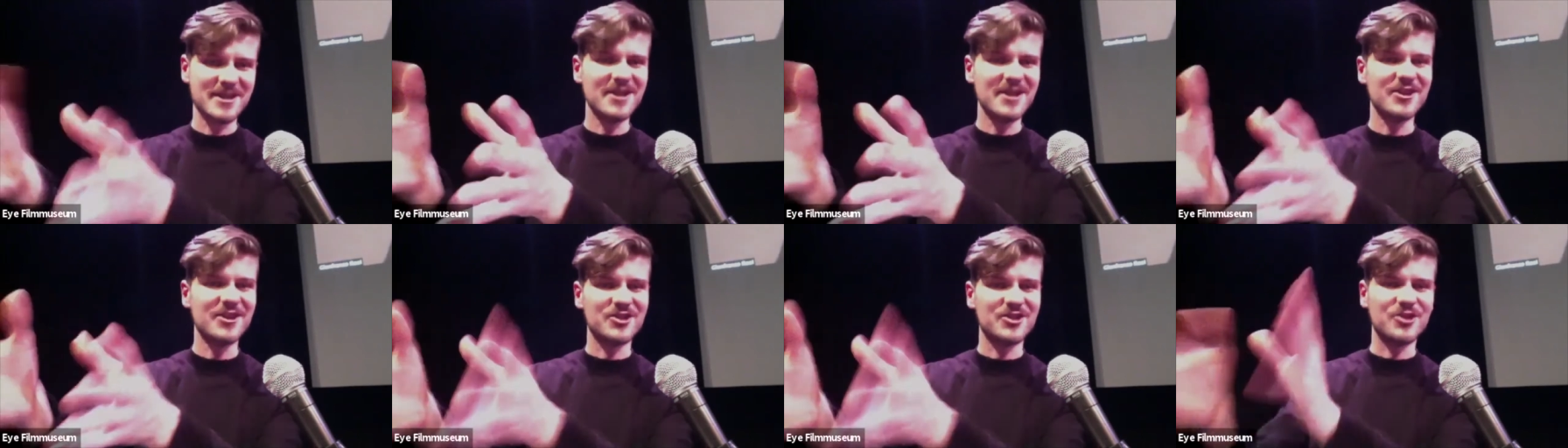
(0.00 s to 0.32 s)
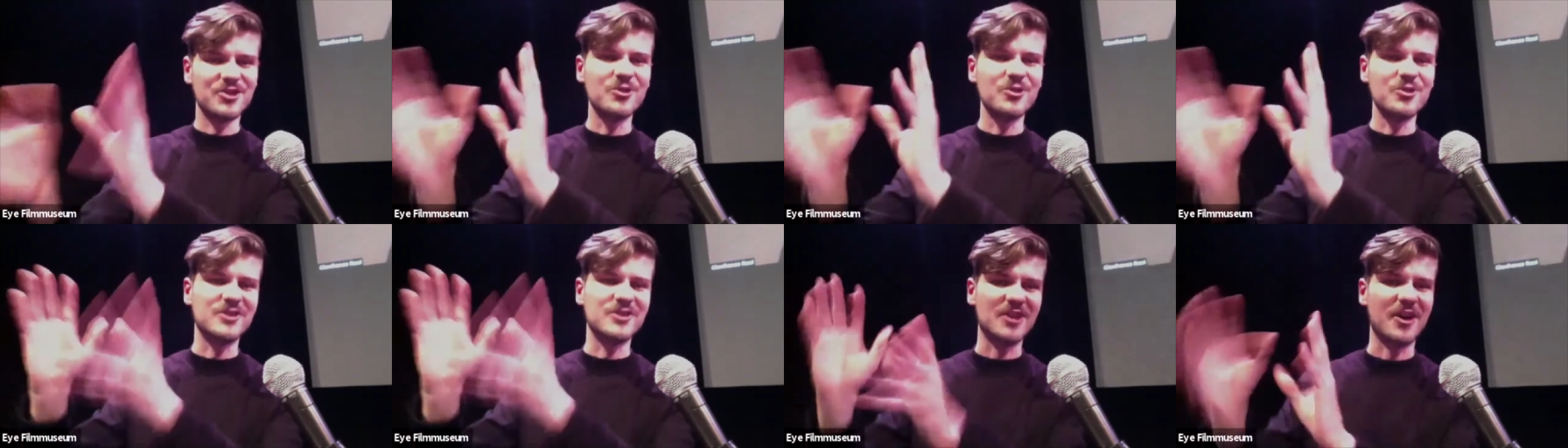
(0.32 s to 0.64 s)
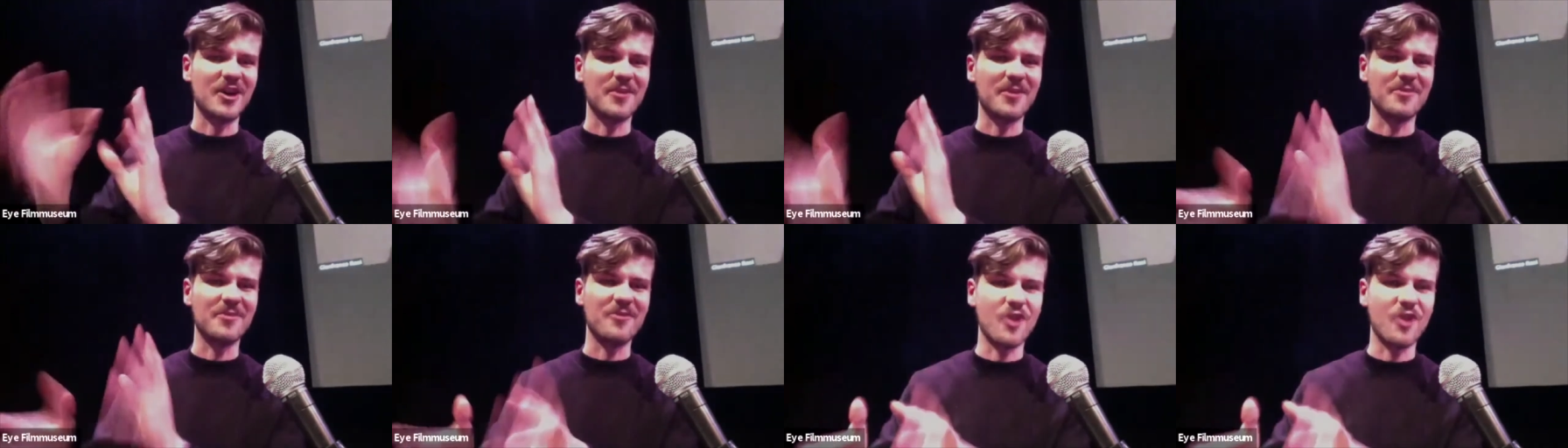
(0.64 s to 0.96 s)
shoot
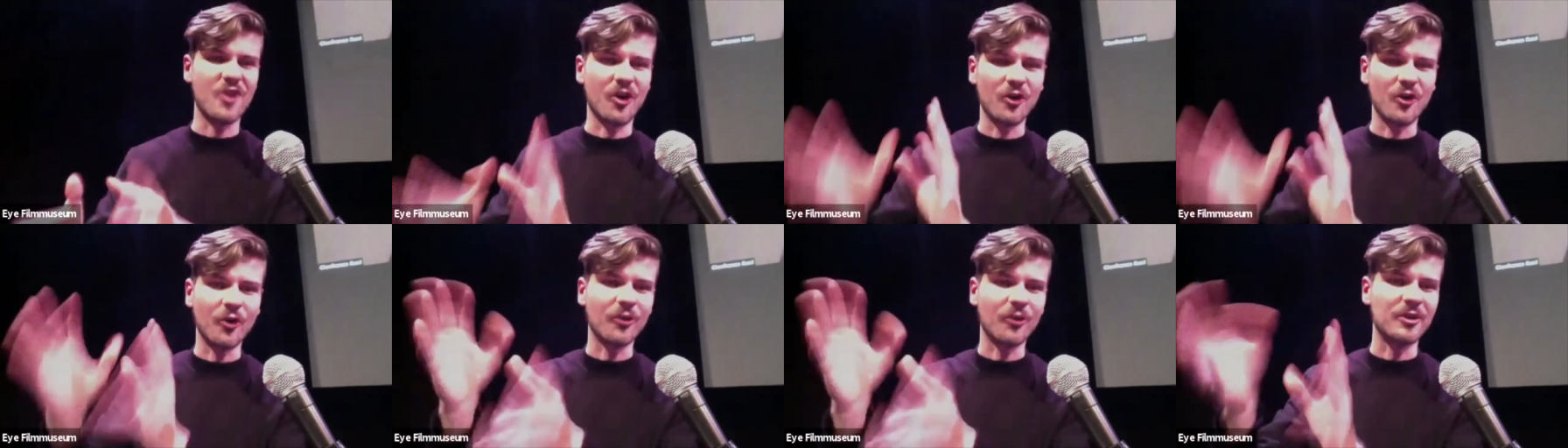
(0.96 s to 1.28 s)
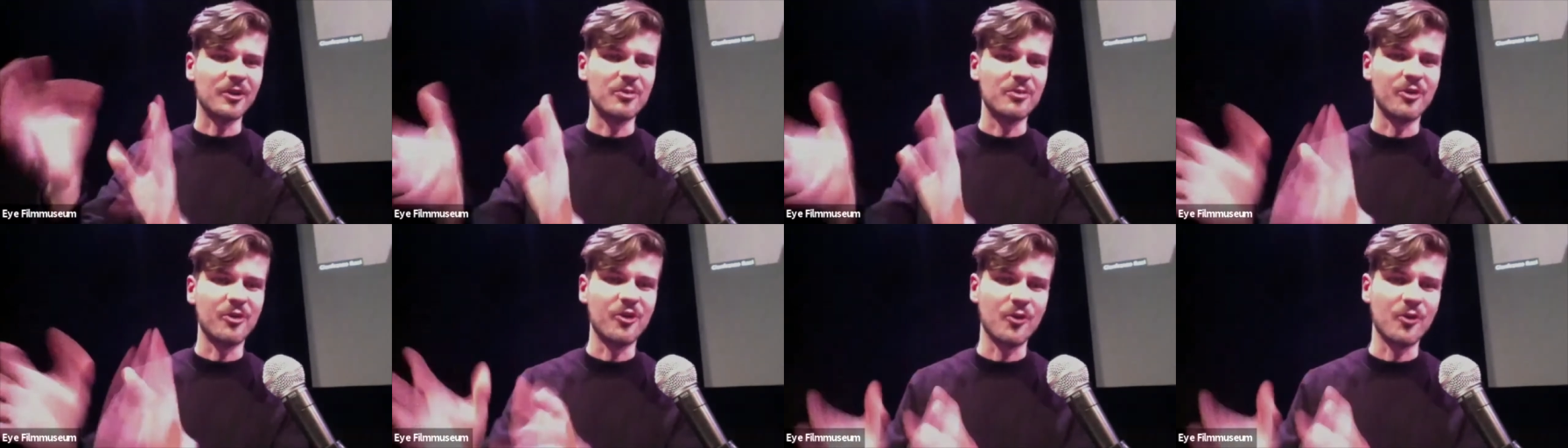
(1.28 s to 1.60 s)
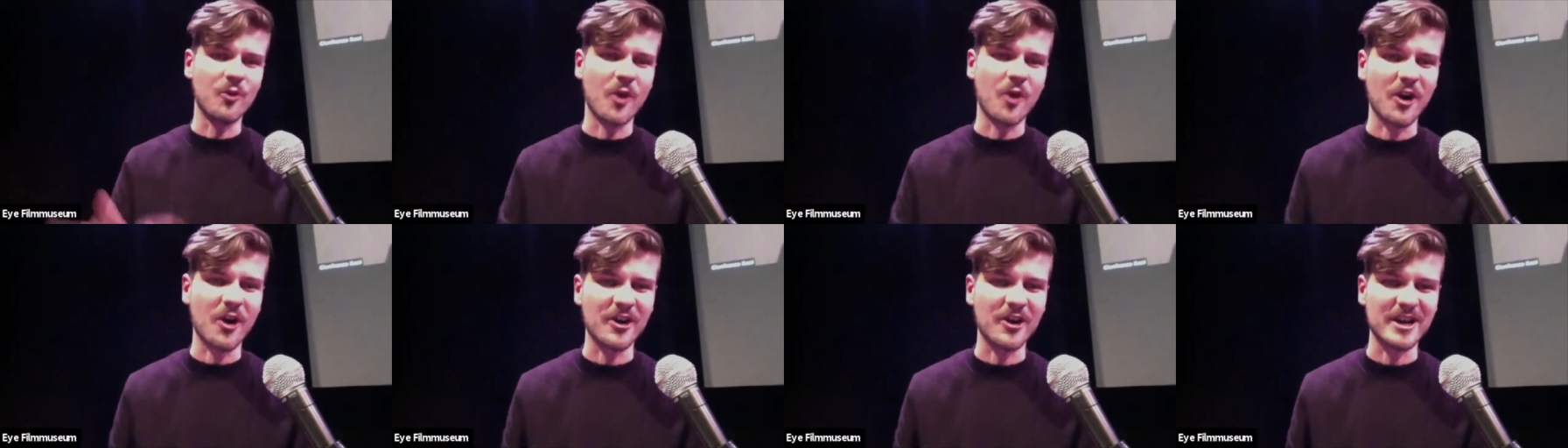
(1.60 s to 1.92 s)
some horrible
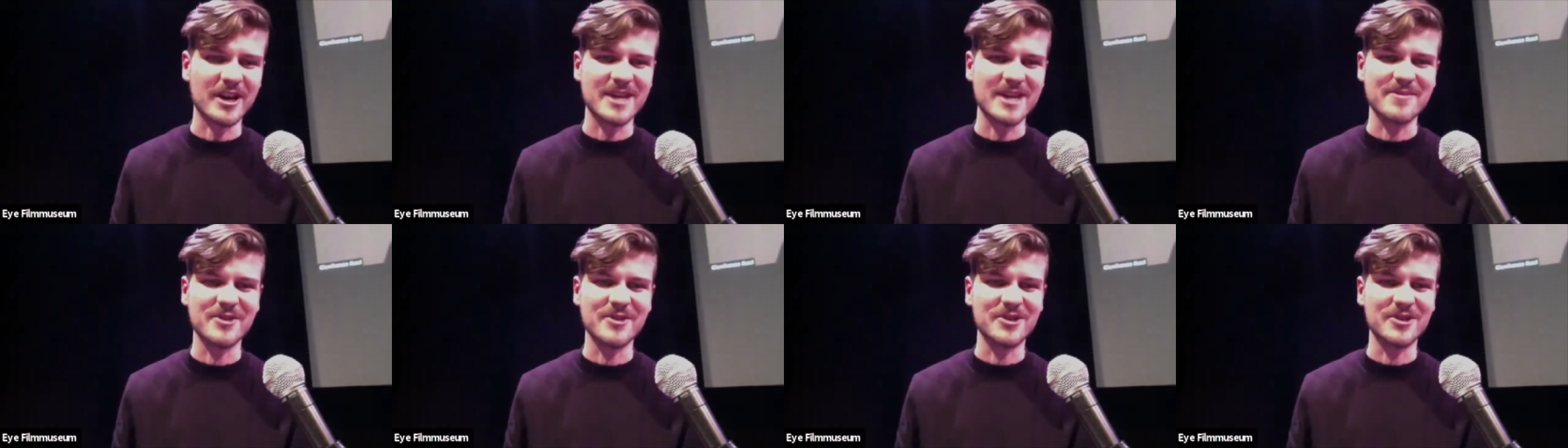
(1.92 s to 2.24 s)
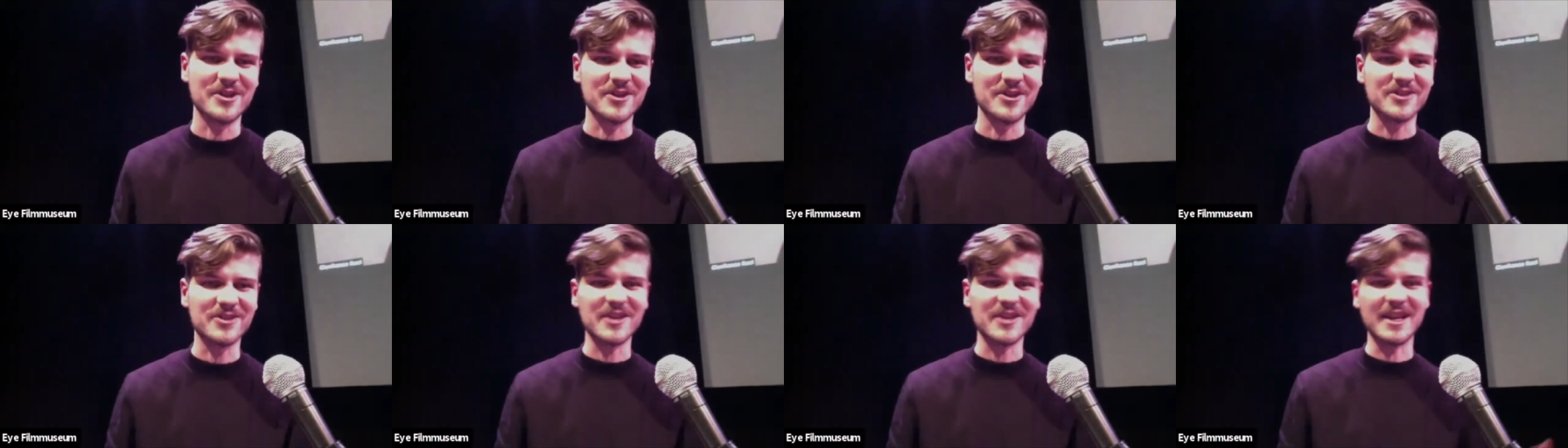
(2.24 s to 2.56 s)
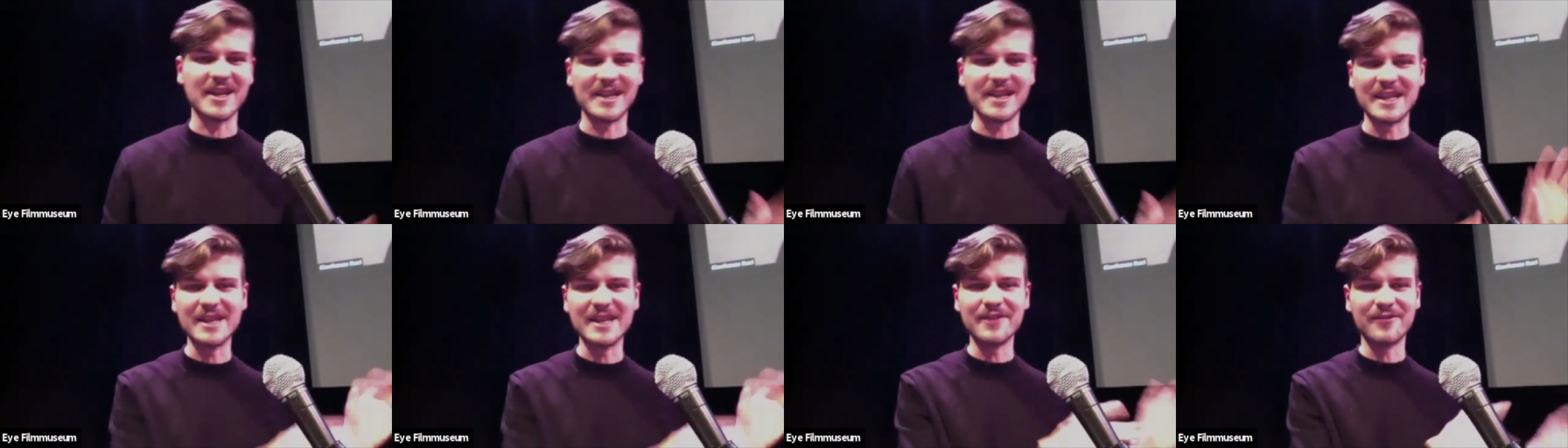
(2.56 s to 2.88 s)
war images
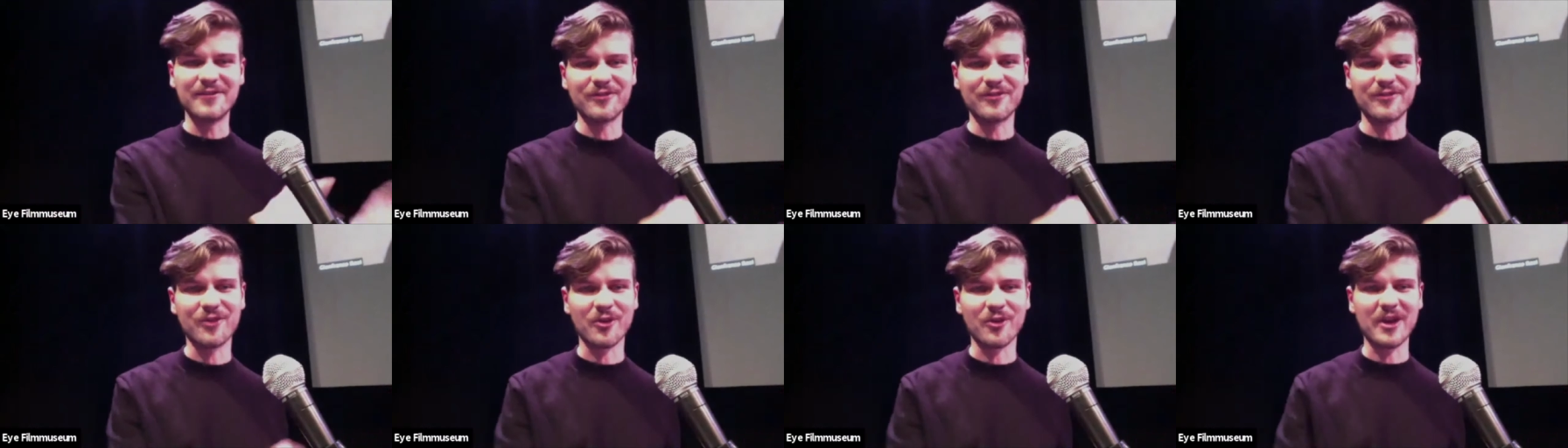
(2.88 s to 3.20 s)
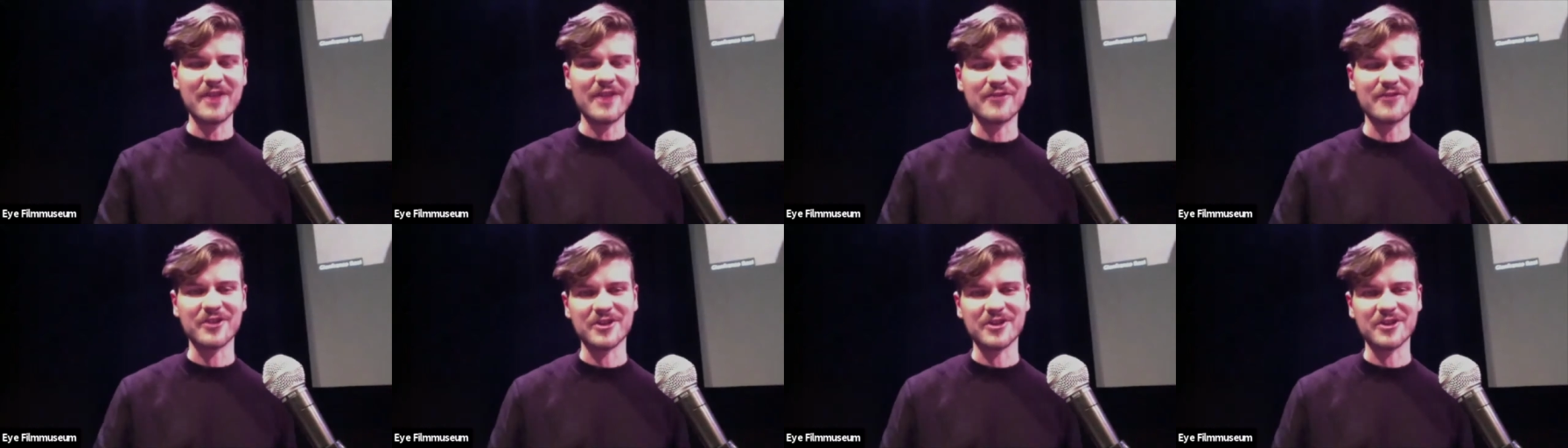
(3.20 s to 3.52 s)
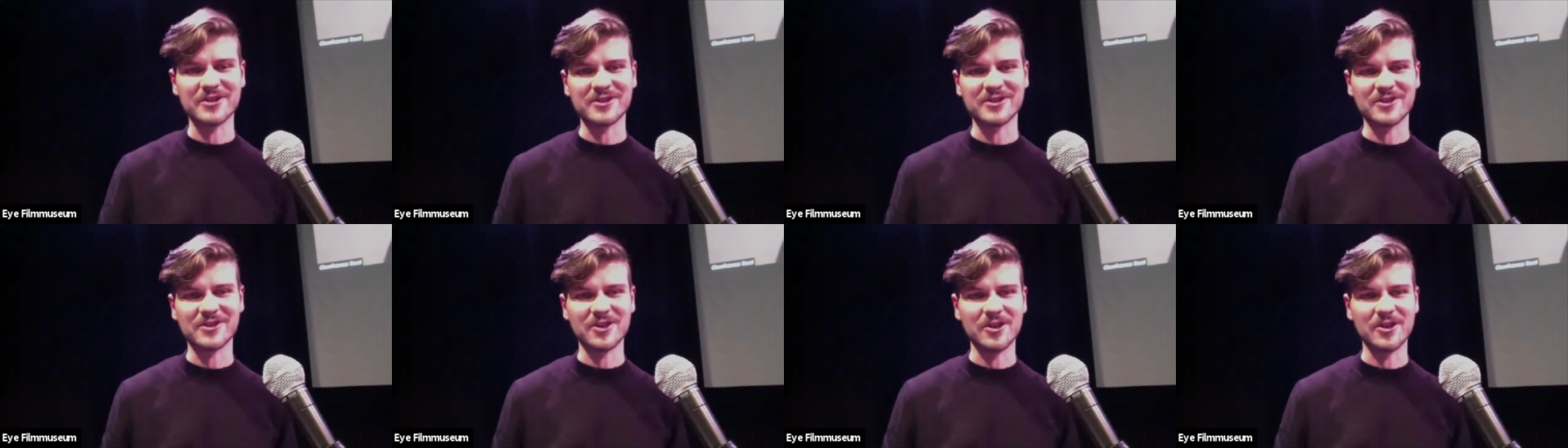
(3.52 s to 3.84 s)
and leave forever.
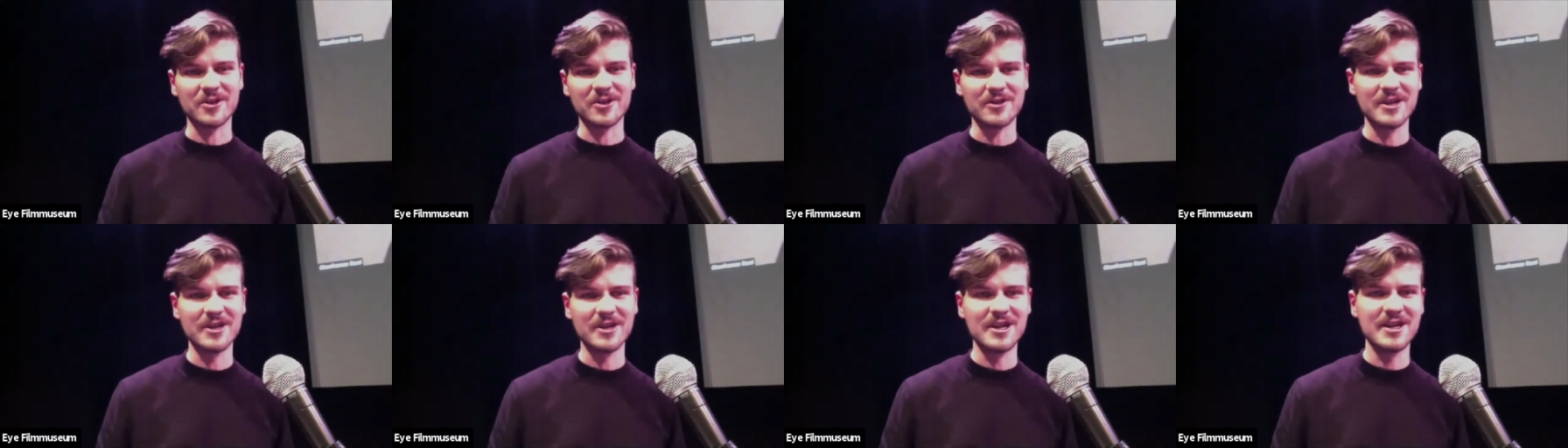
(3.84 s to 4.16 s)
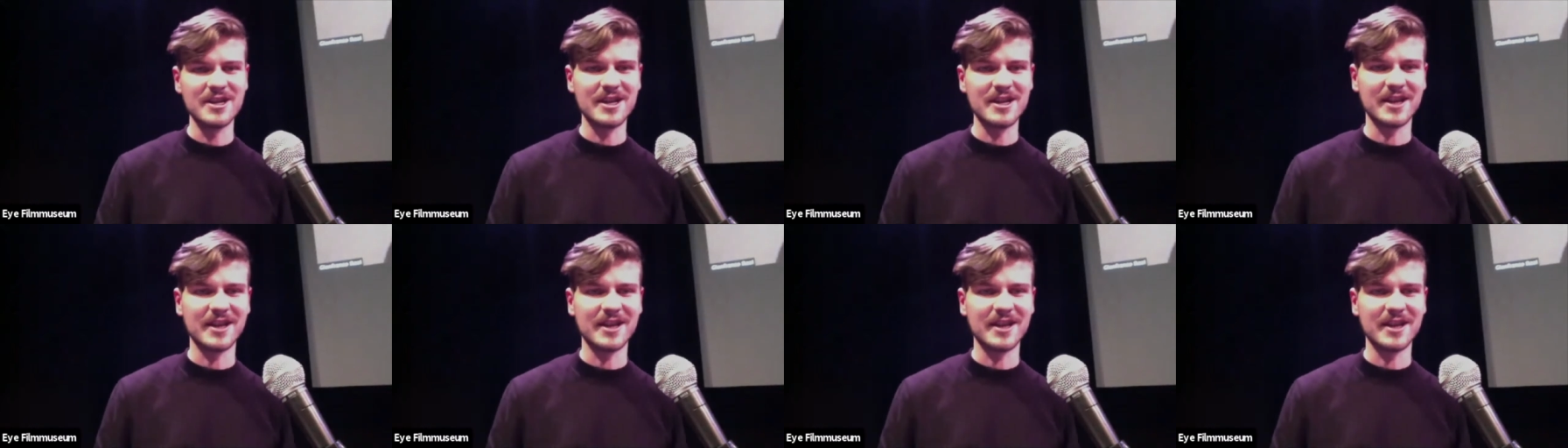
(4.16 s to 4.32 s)
So yeah,